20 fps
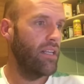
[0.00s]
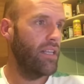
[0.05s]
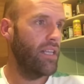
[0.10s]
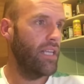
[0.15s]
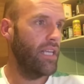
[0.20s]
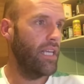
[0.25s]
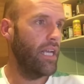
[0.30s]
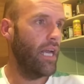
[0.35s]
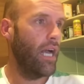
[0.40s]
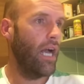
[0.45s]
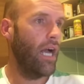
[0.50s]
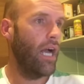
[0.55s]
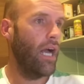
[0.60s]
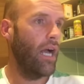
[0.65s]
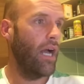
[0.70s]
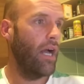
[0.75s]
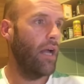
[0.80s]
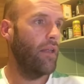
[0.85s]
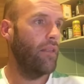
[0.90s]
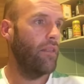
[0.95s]
The
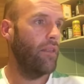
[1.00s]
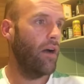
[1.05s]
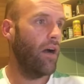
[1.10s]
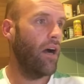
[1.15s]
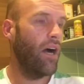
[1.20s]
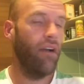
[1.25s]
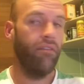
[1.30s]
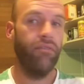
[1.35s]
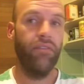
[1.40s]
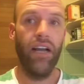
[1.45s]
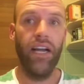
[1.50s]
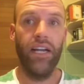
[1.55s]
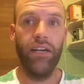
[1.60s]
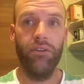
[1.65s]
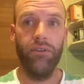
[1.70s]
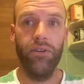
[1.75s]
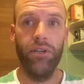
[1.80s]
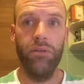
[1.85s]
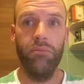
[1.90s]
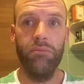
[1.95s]
uh, the high fat
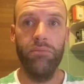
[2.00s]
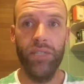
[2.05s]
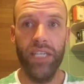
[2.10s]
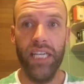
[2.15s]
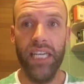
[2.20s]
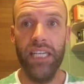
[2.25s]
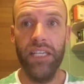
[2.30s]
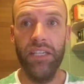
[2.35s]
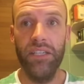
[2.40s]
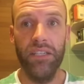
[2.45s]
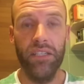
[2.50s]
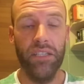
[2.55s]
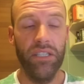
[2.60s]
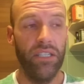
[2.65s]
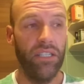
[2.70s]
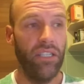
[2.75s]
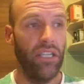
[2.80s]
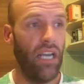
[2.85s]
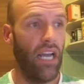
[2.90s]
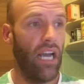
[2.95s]
group did
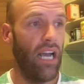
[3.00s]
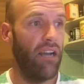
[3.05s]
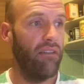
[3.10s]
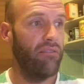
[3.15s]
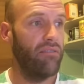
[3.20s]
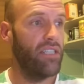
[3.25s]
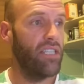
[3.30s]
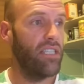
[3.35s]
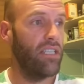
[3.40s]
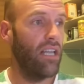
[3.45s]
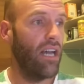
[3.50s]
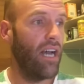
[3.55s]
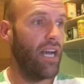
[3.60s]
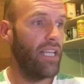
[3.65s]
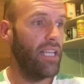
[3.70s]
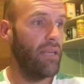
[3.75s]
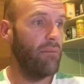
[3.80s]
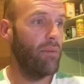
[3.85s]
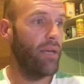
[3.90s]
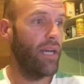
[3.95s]
have
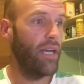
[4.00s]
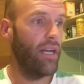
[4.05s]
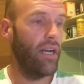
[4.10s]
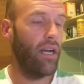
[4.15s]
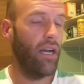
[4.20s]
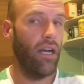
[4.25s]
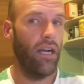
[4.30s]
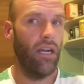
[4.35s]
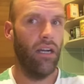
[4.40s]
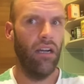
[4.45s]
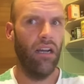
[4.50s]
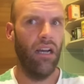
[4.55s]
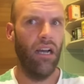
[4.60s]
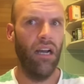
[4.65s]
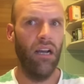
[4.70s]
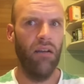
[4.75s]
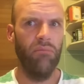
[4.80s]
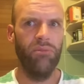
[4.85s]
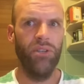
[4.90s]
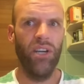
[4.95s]
slightly better
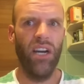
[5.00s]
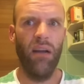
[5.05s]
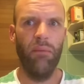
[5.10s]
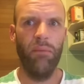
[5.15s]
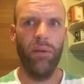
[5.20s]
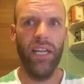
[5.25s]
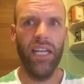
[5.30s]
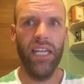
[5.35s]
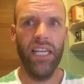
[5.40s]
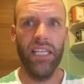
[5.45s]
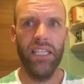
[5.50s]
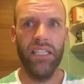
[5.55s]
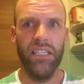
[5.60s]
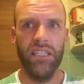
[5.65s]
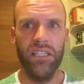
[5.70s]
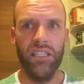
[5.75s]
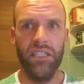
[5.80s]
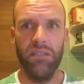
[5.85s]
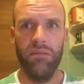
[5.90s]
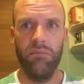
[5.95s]
uh,
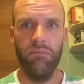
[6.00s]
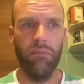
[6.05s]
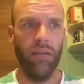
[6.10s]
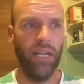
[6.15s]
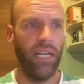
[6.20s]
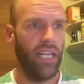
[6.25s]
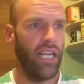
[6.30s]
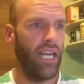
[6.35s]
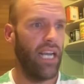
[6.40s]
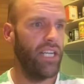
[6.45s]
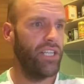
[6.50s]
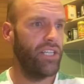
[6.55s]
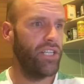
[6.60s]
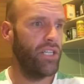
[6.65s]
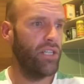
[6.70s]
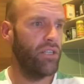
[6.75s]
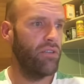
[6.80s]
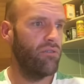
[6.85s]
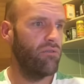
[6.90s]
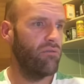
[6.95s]
diabetes
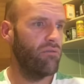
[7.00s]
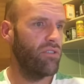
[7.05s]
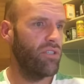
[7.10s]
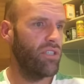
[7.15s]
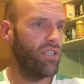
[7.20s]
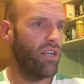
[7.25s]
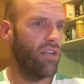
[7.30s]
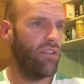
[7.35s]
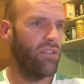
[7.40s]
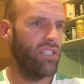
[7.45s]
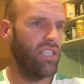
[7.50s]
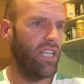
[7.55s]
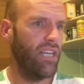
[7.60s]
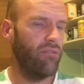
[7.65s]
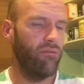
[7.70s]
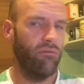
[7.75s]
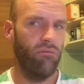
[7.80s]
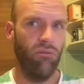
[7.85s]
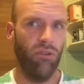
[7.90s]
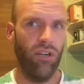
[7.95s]
medication results. They
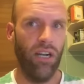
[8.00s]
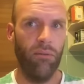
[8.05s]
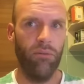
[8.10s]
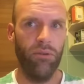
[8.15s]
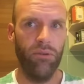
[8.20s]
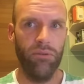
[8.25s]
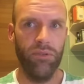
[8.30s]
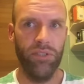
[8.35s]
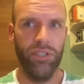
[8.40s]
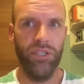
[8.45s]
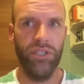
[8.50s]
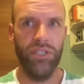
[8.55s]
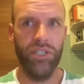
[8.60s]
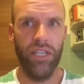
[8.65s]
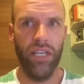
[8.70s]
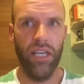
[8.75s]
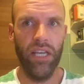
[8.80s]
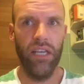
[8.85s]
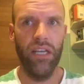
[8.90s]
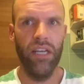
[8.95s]
were able to reduce
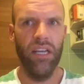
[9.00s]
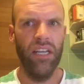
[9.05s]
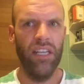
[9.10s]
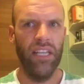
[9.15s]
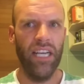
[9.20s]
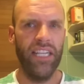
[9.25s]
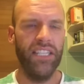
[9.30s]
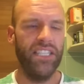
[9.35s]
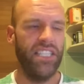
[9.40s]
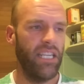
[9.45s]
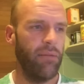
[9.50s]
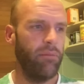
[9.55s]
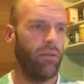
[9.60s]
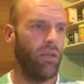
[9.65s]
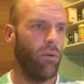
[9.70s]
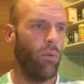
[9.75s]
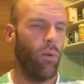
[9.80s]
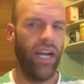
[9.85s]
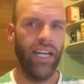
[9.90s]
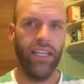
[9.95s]
their. They had
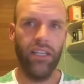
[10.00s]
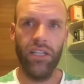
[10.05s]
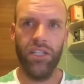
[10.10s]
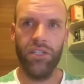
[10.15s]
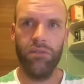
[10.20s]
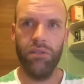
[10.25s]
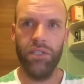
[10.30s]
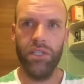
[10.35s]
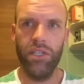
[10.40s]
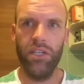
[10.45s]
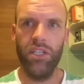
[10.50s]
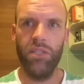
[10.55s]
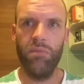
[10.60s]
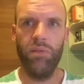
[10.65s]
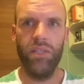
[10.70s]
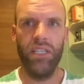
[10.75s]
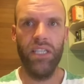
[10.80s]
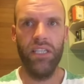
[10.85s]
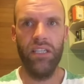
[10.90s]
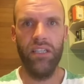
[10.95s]
similar weight loss results,
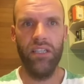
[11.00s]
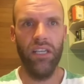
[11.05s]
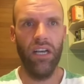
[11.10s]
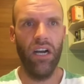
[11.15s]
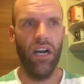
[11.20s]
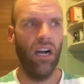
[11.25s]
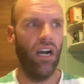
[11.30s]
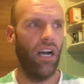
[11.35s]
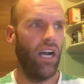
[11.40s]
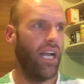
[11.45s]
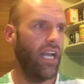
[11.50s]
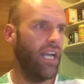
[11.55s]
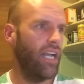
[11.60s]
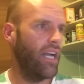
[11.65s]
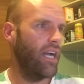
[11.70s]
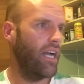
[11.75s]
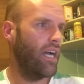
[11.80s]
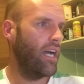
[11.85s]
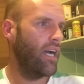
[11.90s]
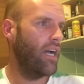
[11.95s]
but the, the high
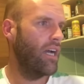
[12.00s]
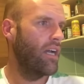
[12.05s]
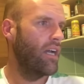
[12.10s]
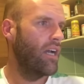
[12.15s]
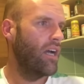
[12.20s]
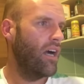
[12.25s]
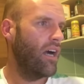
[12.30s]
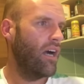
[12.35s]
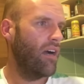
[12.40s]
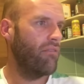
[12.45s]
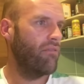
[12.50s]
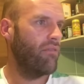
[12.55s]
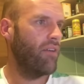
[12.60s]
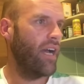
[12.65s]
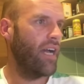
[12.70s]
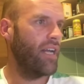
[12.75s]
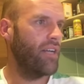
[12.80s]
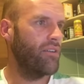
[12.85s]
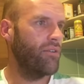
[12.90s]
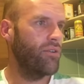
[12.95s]
uh, high
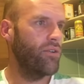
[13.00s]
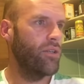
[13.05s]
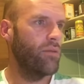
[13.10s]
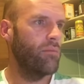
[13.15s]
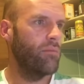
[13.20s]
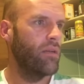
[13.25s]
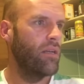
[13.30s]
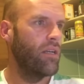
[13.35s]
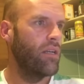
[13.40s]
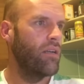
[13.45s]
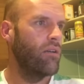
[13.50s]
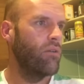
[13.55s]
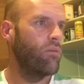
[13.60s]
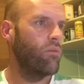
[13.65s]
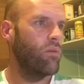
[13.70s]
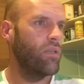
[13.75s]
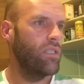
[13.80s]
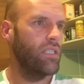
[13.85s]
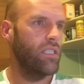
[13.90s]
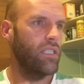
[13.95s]
fat group
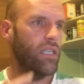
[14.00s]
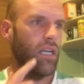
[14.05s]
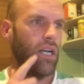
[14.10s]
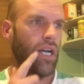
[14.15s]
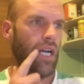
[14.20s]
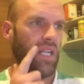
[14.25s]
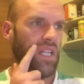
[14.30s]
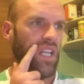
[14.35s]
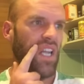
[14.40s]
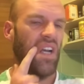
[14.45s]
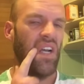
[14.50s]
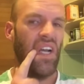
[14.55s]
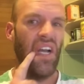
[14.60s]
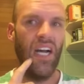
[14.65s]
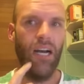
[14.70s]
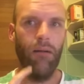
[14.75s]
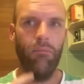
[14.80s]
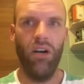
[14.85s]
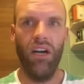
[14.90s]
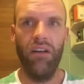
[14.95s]
was uh, low
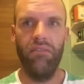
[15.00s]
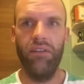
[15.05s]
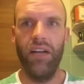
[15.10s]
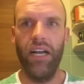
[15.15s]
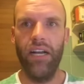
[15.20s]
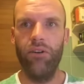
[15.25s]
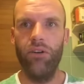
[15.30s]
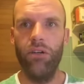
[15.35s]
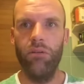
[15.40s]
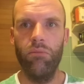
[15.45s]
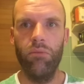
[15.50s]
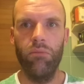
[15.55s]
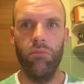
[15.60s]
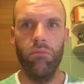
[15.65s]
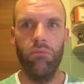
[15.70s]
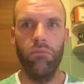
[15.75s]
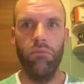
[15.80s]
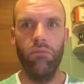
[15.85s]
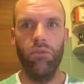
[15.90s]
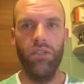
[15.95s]
carb high fat group
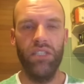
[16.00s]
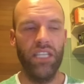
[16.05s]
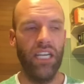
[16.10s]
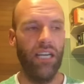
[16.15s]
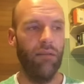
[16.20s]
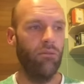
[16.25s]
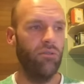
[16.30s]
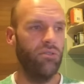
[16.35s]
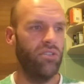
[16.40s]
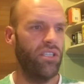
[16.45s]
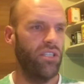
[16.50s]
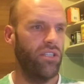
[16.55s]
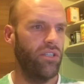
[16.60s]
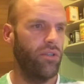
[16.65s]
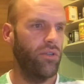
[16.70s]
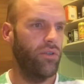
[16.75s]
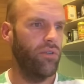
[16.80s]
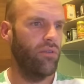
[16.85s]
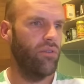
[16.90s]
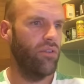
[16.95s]
was able
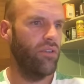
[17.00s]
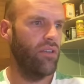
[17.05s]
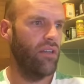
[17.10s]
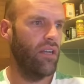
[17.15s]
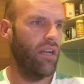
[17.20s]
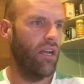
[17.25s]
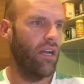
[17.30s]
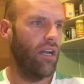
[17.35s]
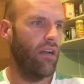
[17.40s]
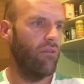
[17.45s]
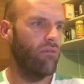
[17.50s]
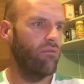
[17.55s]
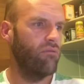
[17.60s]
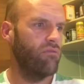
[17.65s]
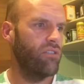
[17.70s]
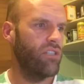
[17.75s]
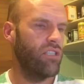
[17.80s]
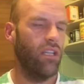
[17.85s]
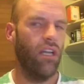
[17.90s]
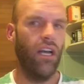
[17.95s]
to uh,
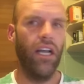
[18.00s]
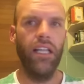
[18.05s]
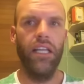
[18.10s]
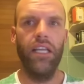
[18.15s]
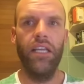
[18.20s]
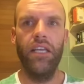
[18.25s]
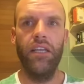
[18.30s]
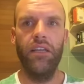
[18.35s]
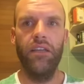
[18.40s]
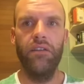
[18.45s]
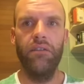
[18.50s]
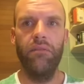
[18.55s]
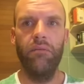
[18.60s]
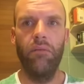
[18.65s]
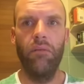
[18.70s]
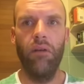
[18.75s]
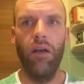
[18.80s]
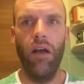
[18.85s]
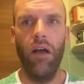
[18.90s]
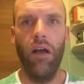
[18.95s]
slightly
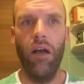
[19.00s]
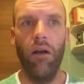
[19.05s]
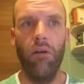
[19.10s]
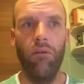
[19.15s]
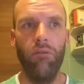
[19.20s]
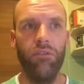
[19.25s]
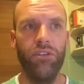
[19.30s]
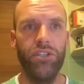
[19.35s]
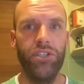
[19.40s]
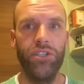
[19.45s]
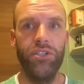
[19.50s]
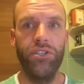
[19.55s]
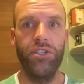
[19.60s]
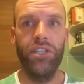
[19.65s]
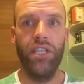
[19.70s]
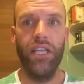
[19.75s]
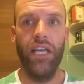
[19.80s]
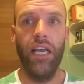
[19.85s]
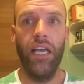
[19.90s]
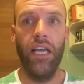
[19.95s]
uh, reduce
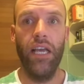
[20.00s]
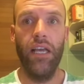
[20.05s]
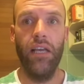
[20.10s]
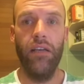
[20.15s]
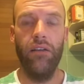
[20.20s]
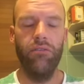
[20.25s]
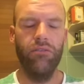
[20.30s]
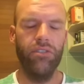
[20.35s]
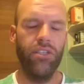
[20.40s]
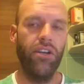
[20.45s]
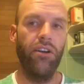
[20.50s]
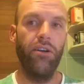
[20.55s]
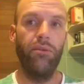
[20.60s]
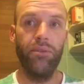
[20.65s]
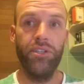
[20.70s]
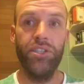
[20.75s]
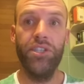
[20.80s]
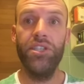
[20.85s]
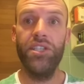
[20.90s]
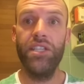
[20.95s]
their sorry
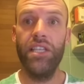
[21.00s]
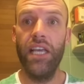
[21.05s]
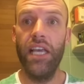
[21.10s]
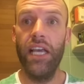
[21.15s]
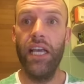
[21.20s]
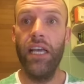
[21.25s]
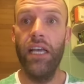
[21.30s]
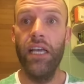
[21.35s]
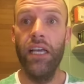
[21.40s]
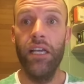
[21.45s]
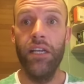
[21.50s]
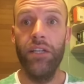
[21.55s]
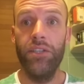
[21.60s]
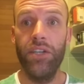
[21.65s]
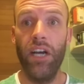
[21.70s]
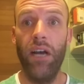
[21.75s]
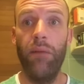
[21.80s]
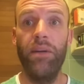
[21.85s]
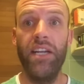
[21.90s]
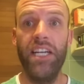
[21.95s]
reduce their
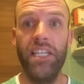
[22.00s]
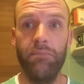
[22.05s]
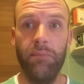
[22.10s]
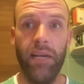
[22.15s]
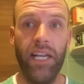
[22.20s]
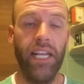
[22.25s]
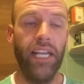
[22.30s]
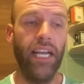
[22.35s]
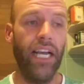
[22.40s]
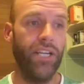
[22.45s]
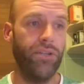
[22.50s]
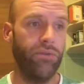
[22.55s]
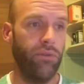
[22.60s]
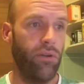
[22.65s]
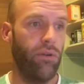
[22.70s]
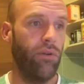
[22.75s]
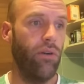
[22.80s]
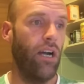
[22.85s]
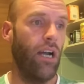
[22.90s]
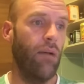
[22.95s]
diabetes medication
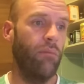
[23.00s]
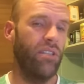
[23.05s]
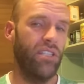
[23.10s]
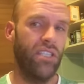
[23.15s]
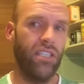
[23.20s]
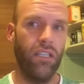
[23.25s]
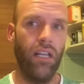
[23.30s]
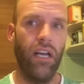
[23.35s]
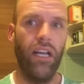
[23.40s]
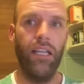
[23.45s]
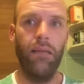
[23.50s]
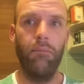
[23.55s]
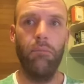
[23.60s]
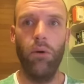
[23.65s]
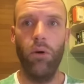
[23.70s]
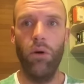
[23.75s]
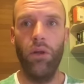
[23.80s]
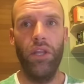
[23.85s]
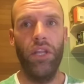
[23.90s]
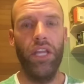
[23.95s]
requirements slightly
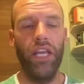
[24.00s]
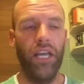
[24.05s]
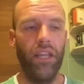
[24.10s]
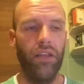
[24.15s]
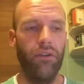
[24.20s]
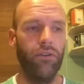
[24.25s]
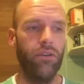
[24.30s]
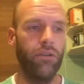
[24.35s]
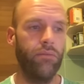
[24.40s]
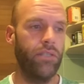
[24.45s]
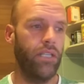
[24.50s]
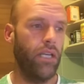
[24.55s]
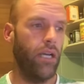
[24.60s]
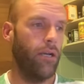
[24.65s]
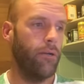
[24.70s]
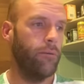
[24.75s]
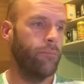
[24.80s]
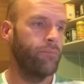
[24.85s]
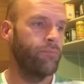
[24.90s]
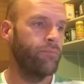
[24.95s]
more than the other group so